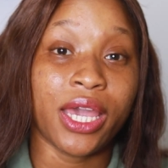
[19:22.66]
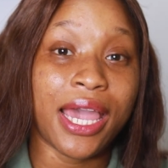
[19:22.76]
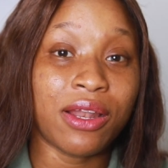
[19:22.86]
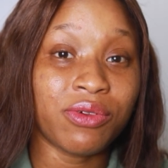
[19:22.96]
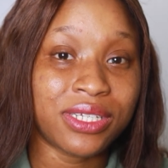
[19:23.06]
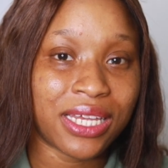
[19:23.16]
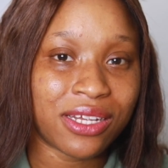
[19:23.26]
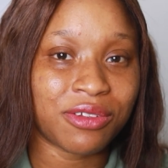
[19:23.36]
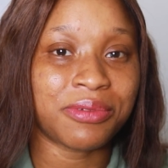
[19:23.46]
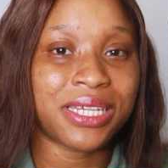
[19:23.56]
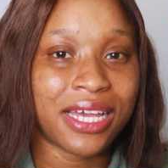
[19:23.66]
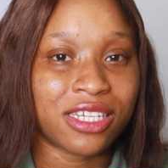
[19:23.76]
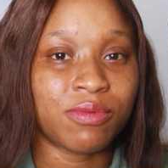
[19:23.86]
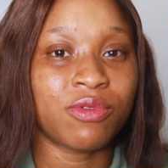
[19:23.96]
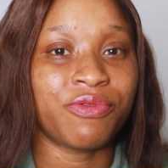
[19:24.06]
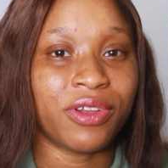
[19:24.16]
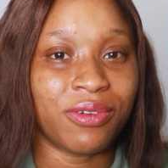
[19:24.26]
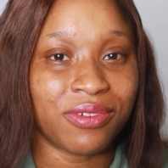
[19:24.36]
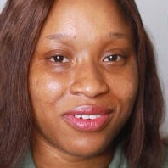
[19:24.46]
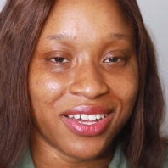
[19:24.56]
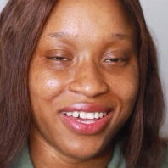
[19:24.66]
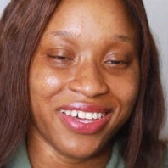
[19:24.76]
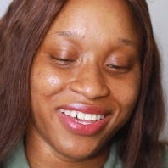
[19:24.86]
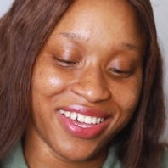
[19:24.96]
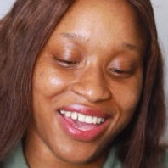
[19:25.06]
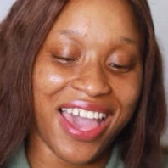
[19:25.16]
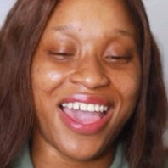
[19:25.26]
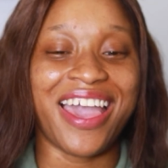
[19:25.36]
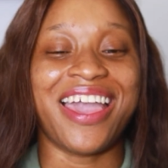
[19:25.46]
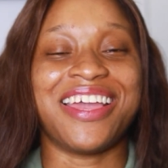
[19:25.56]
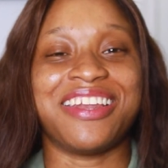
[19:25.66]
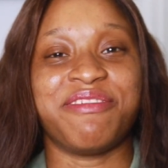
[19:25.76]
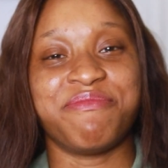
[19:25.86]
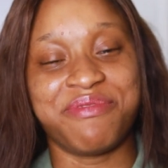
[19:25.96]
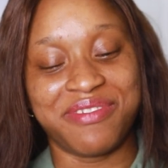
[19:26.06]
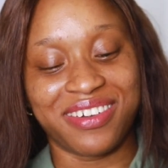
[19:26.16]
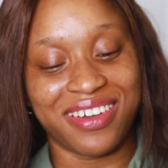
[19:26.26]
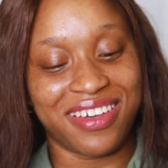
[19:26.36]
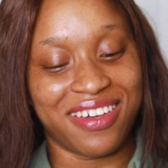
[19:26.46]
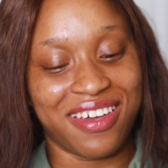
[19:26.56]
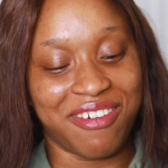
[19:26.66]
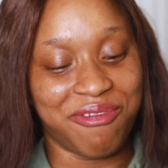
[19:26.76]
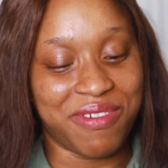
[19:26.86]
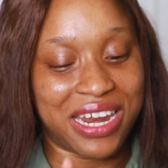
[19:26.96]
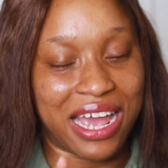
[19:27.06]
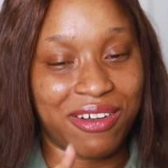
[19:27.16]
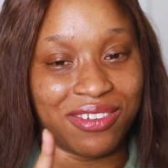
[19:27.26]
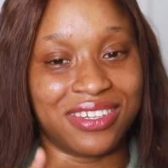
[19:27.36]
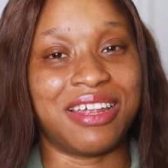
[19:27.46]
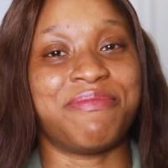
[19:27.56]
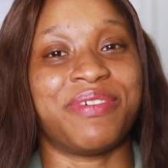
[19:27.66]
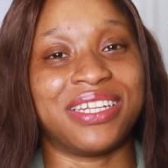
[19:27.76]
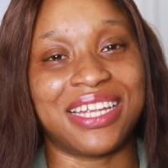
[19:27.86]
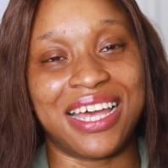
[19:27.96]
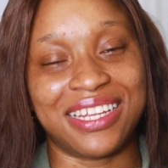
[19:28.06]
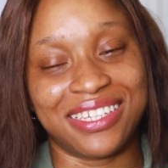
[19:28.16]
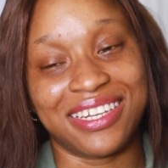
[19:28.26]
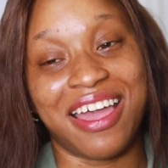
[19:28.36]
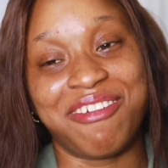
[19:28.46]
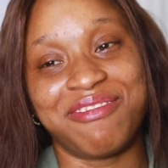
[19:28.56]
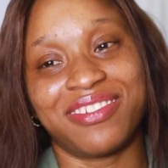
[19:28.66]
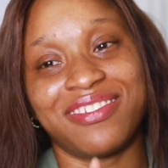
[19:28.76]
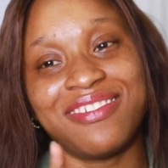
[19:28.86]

Hello, dear. Sometimes move alone. In the book, when I got to that part, I wrote,